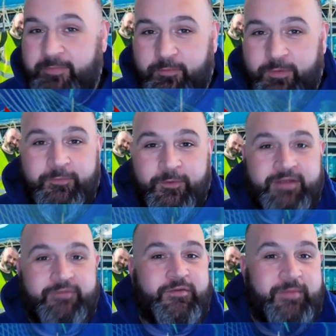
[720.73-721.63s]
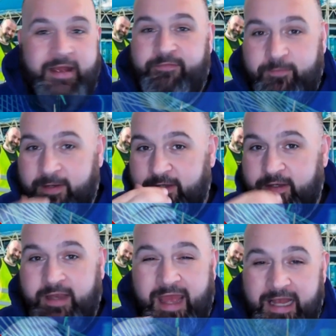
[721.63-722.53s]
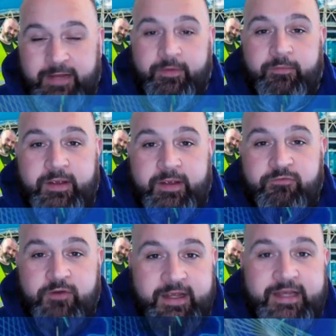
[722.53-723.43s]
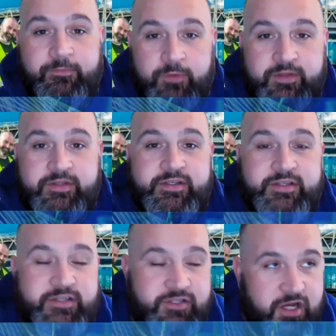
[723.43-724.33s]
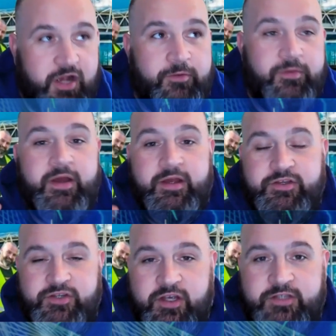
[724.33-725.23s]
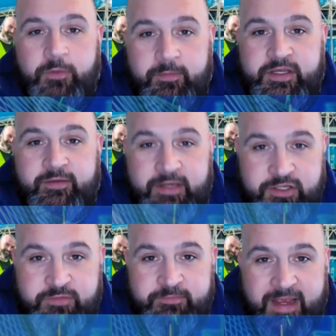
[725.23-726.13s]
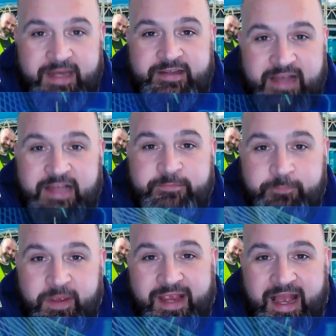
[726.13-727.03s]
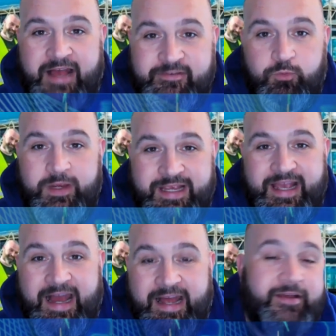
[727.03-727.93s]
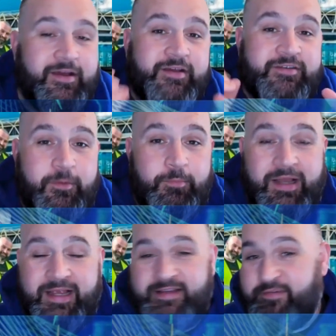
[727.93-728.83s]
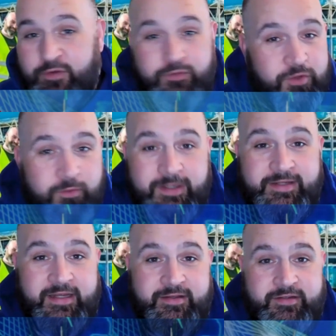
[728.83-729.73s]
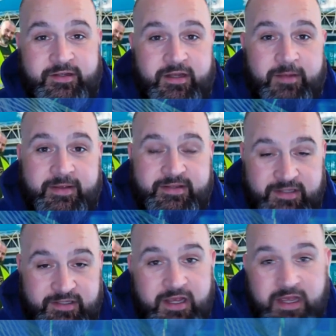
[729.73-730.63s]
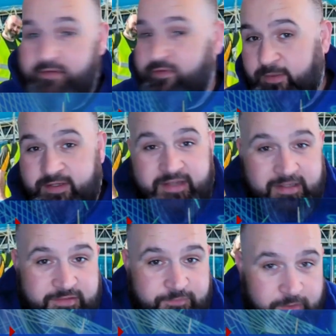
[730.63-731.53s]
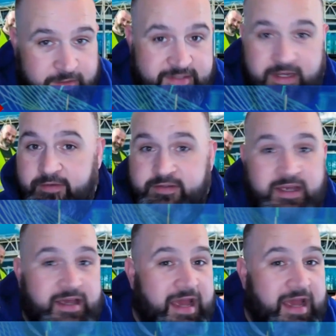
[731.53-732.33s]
but we want it from everyone and anyone. We really want to show just what we're doing, just make this as big as we can. So please, if you do want to send us a good luck message, if you want to send us voice notes,